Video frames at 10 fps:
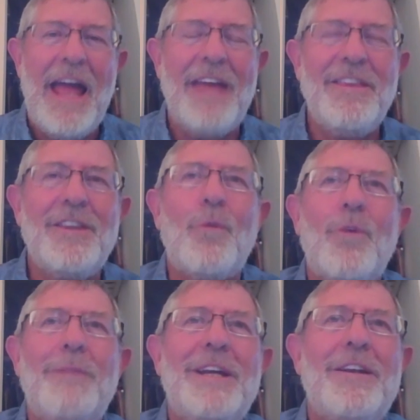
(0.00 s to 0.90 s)
And then the
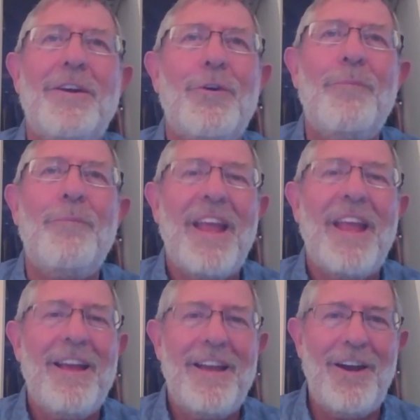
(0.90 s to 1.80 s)
woman who,
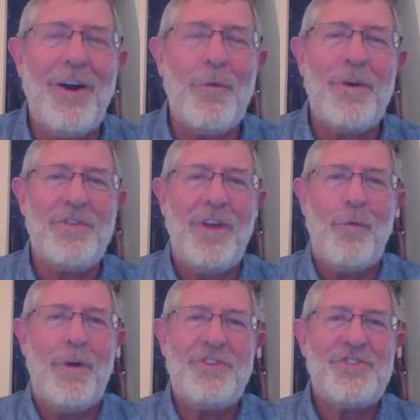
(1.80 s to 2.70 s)
you know, was
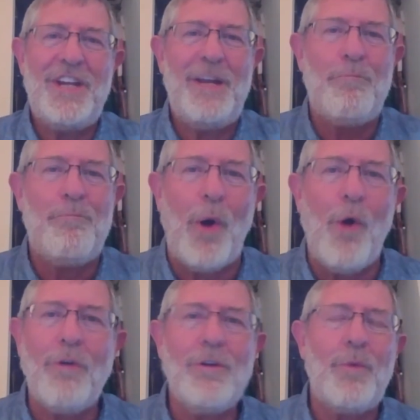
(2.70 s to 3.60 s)
she
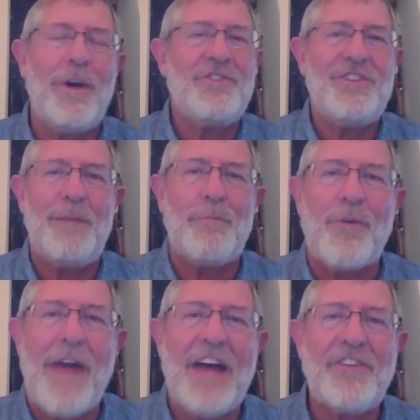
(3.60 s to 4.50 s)
bold? Was she
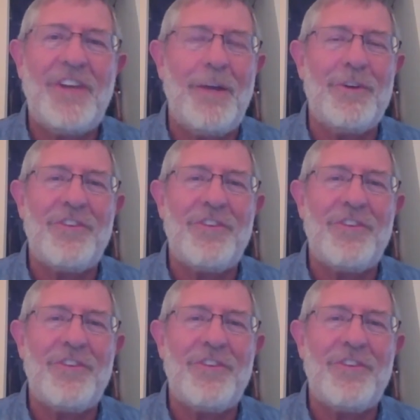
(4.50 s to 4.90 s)
brassy?